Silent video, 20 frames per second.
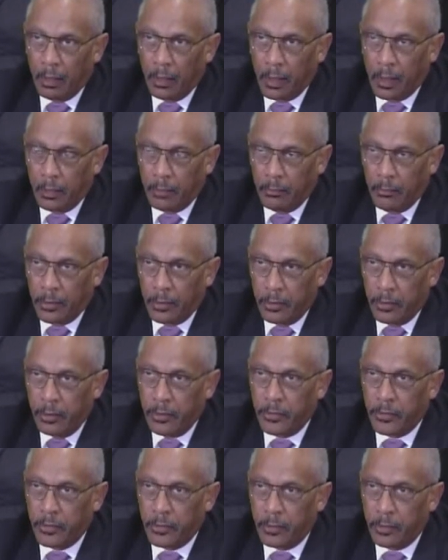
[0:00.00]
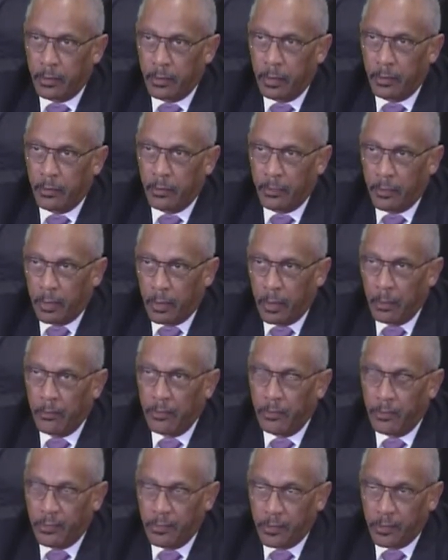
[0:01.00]
that mirrors our
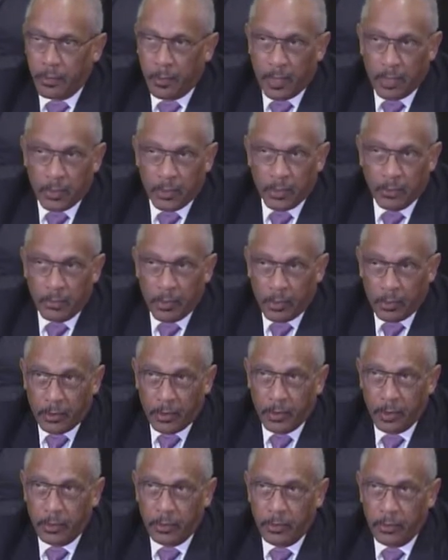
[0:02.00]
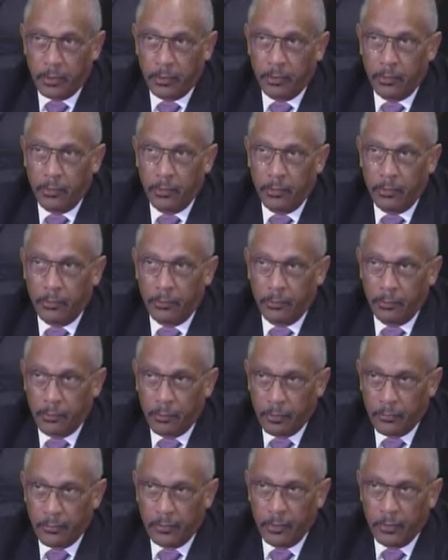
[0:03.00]
department's responsibility to
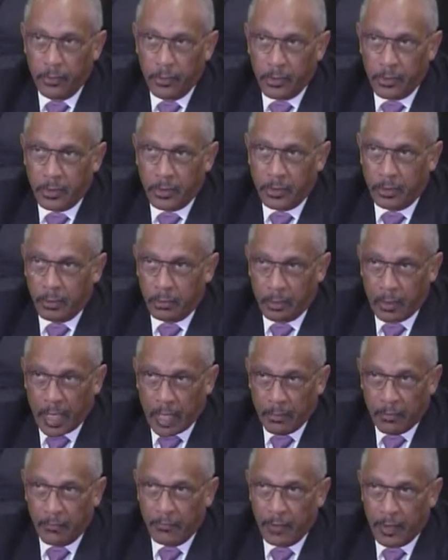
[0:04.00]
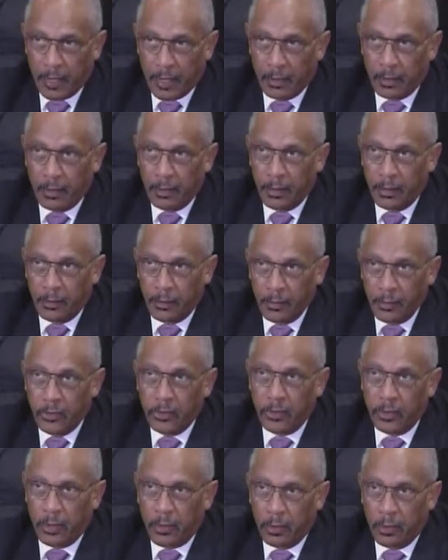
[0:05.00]
review this type of data and do
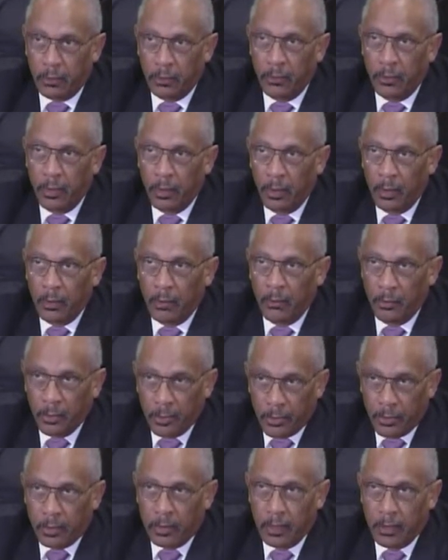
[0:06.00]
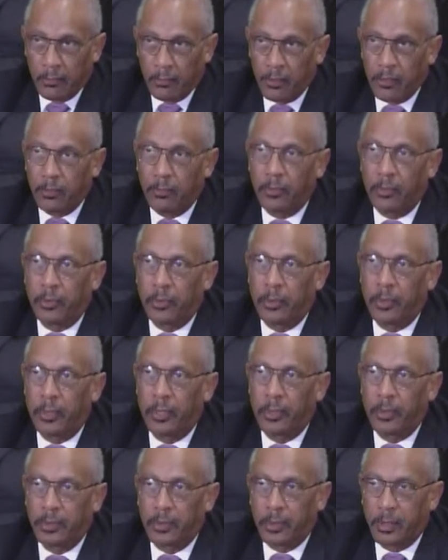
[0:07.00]
so with government
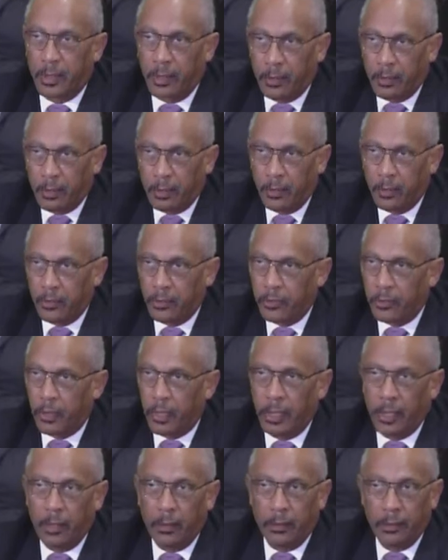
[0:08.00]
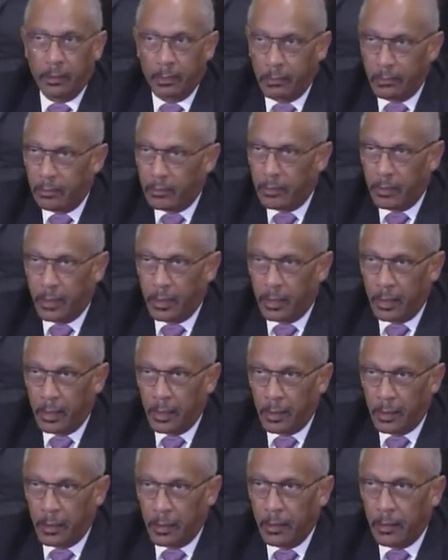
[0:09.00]
employees that are trained
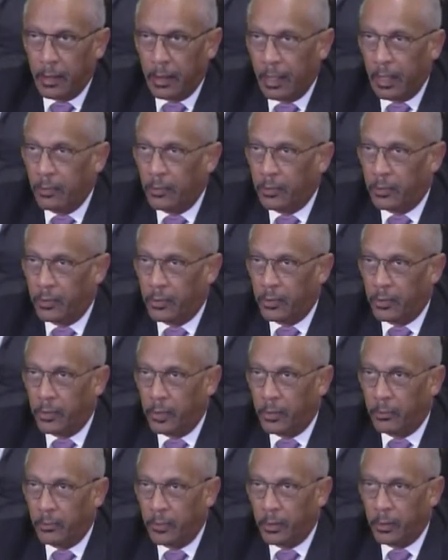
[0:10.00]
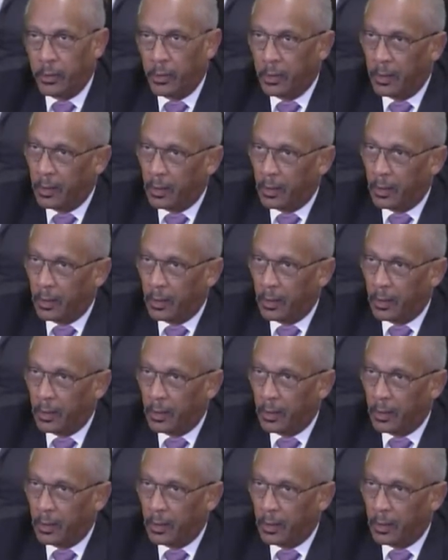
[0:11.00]
and able to do it. But